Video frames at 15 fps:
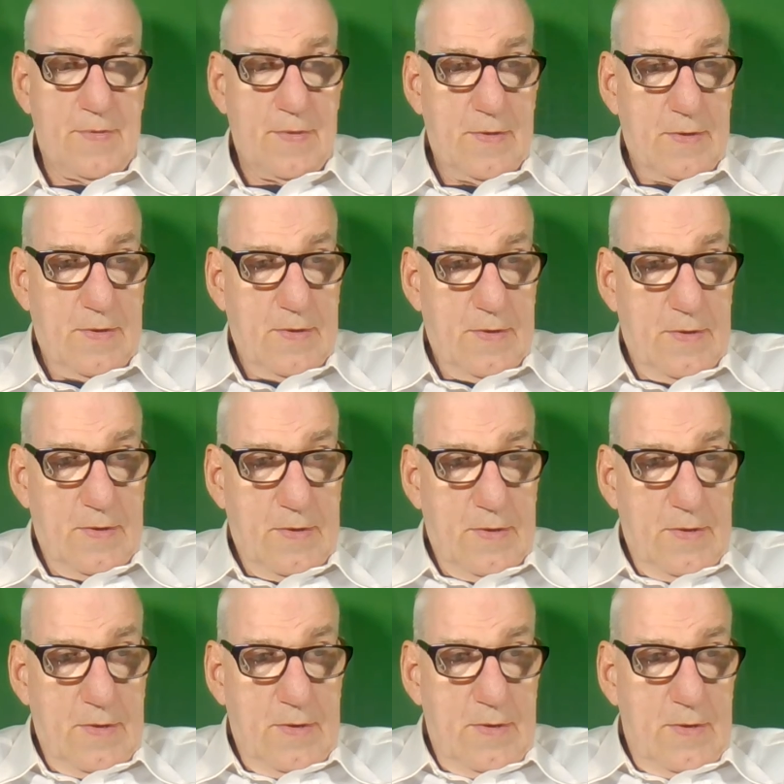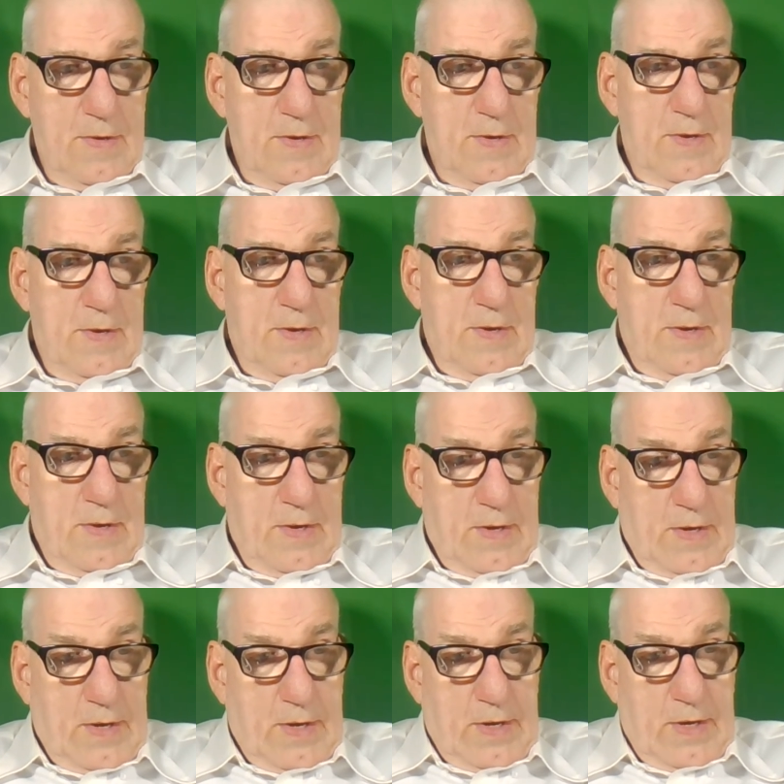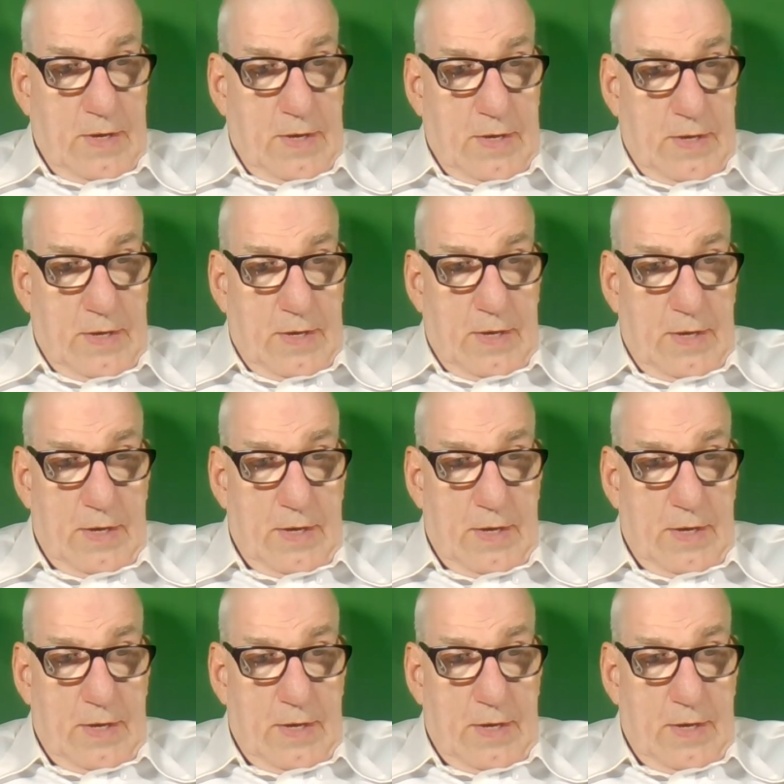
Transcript: Nothing is said.